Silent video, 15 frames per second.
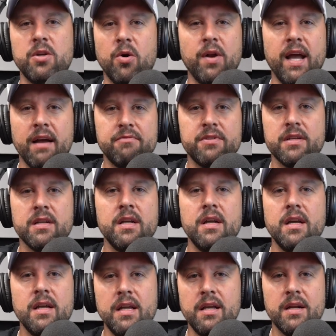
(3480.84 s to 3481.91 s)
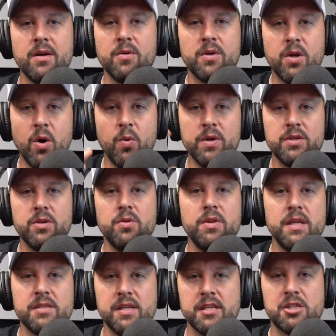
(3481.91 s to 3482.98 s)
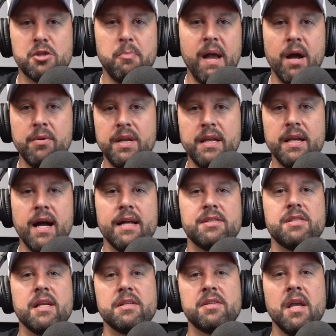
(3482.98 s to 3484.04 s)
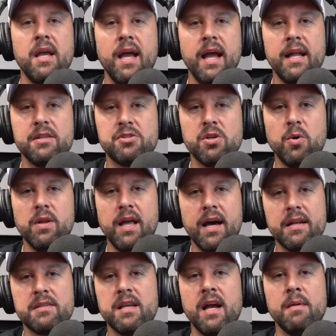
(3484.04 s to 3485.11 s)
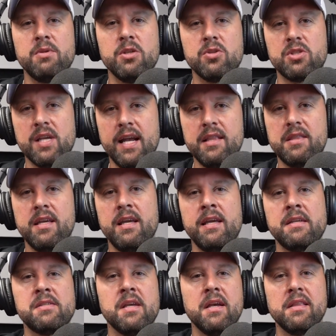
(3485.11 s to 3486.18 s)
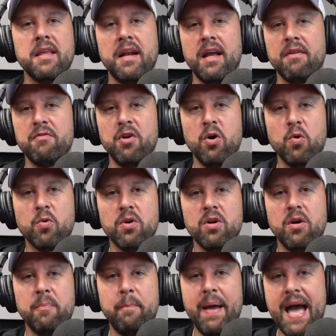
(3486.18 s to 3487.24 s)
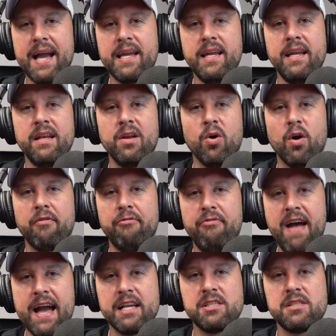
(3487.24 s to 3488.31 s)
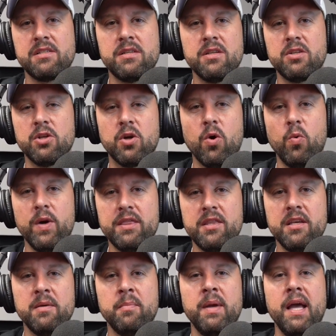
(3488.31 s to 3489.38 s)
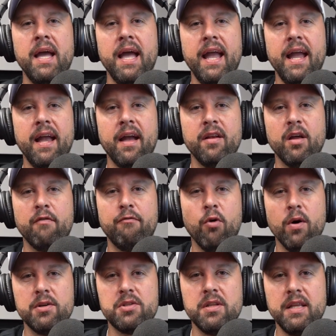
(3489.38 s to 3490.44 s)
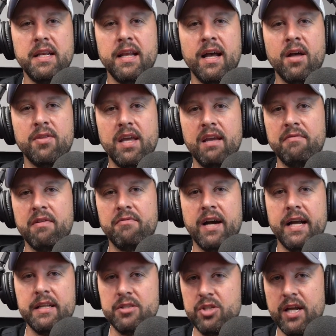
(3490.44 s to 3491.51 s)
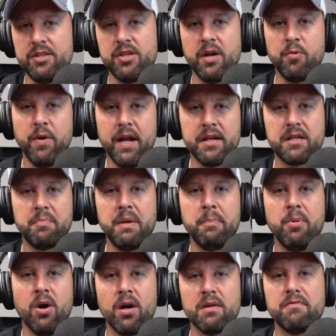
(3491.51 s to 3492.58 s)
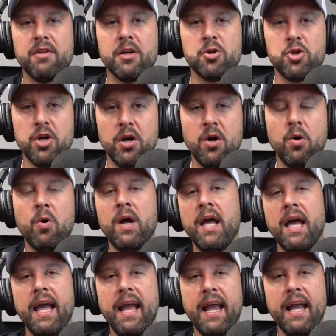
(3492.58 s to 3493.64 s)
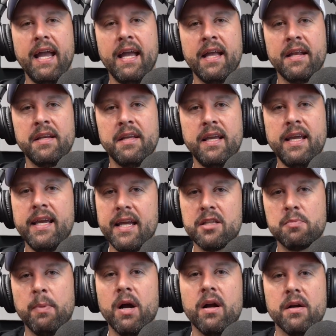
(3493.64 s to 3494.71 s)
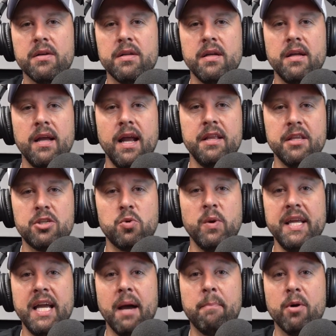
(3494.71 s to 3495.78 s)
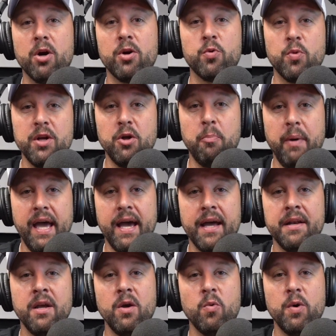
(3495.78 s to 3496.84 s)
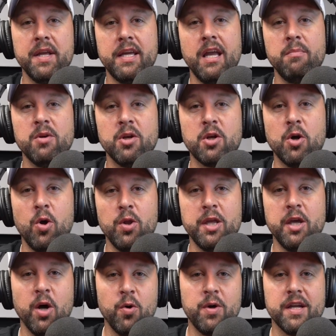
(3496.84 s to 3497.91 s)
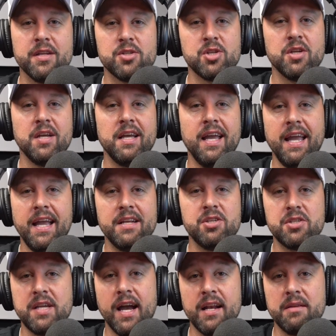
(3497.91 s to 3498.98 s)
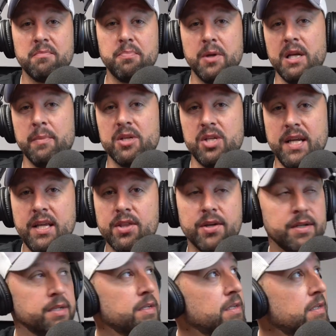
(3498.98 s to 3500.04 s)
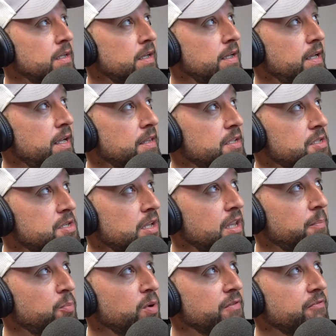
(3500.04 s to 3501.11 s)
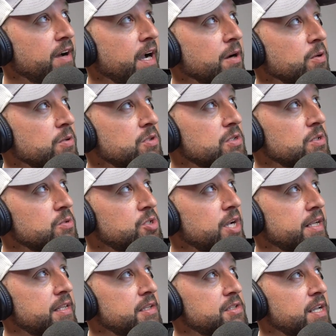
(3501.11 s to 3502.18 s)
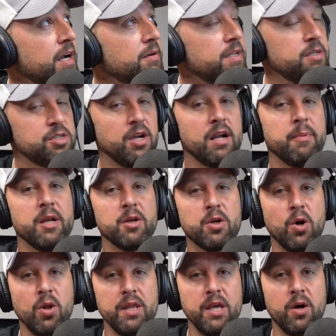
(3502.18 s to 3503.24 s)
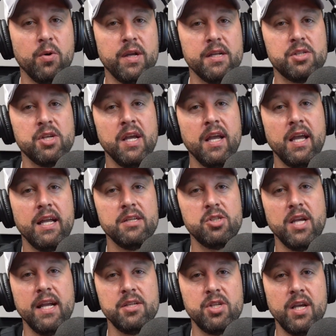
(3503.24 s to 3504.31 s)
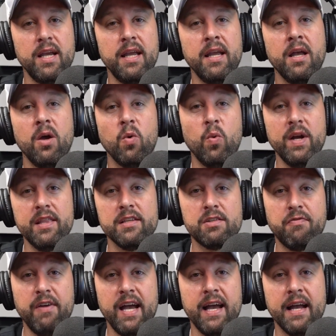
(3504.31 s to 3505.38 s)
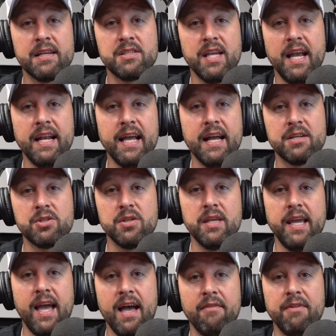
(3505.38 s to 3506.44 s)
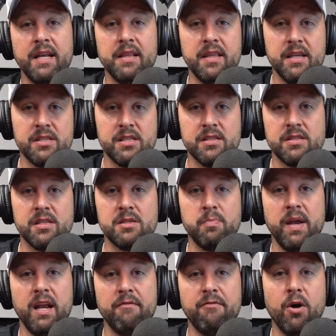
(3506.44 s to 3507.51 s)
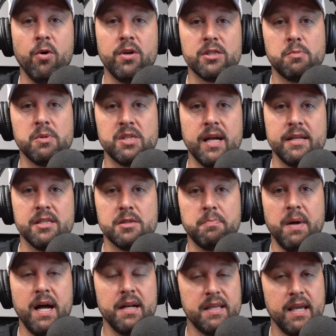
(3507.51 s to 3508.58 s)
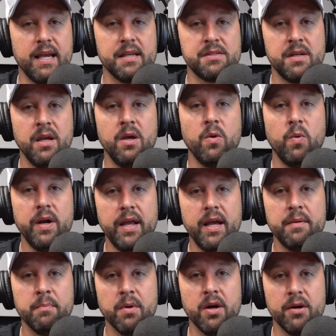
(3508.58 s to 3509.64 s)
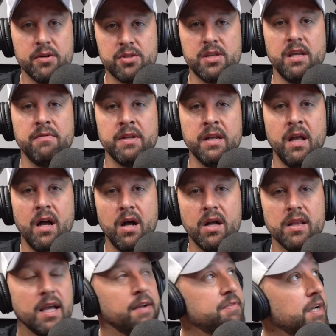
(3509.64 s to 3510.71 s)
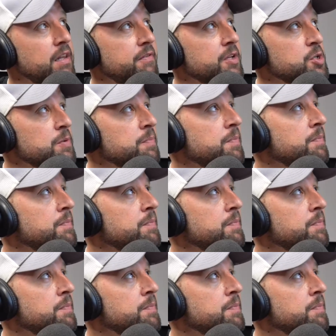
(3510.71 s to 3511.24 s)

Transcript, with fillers: don't have to, you know, go into this expounding nonsense. And so a lot of times he'll say things that have no real backing or facts to go with them. And unfortunately, now they've invited JJ Redick to be part of their show show and he gets burned. And this one, he got burned real bad when he came to Nikola Jokic and just got pretty much ethered. And this clip went viral, so check this out. He's talking about Nikola Jokic and JJ with his facts and actually having this as his main focus besides his podcast. Went ahead and murdered Stephen on live television.